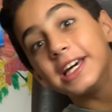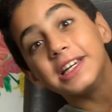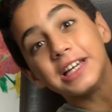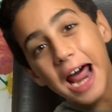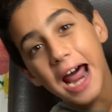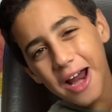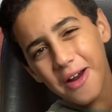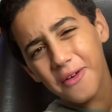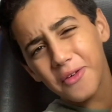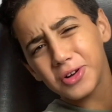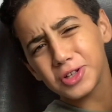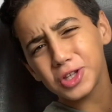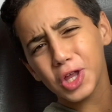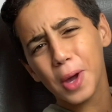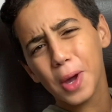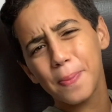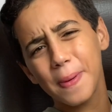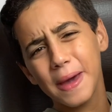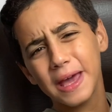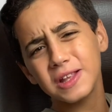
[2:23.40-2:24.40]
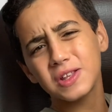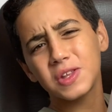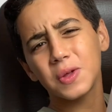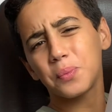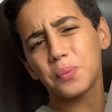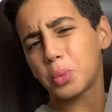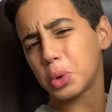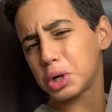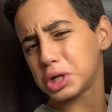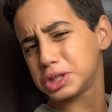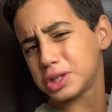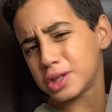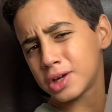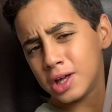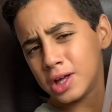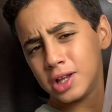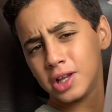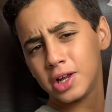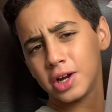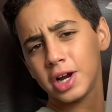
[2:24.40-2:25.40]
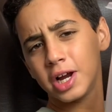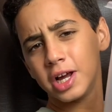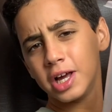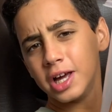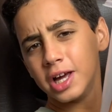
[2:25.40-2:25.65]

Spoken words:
Acrylic paint in particular.